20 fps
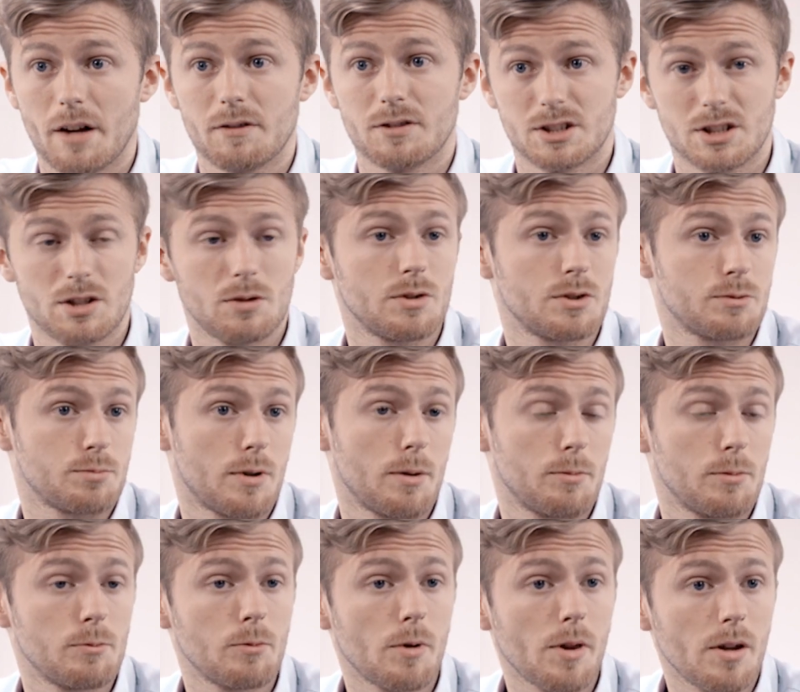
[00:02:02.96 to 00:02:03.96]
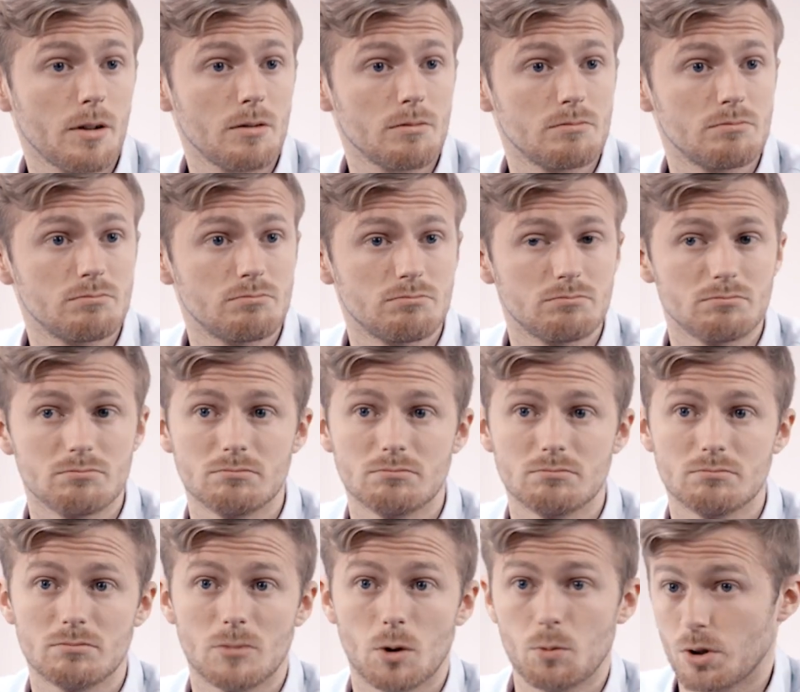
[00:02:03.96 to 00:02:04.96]
have a serious problem with it.
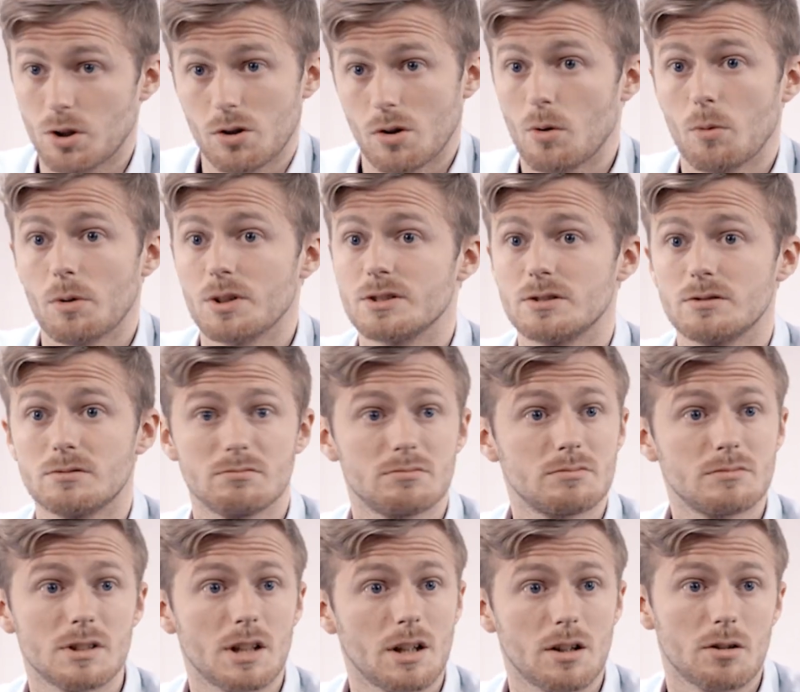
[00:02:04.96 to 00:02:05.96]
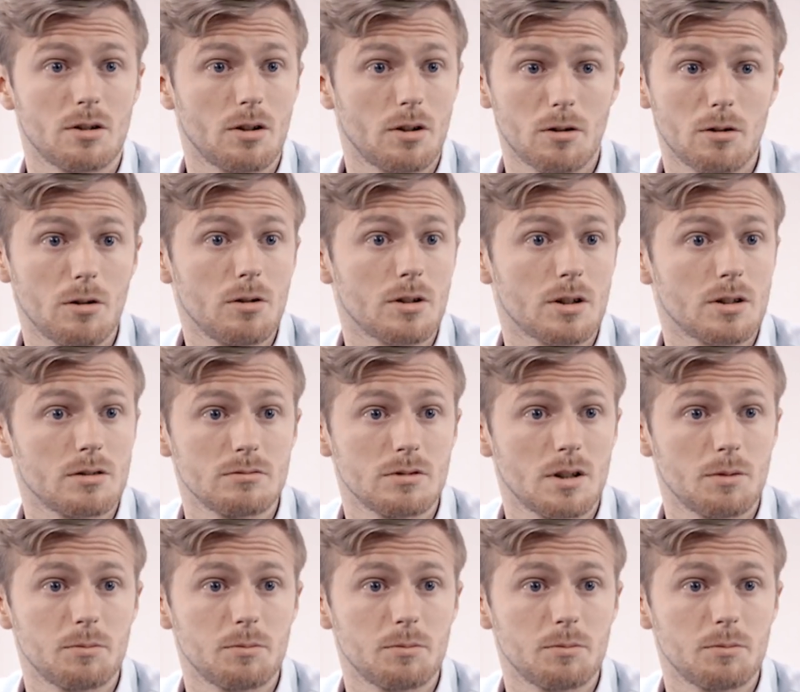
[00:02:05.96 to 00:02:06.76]
But we can always take another look,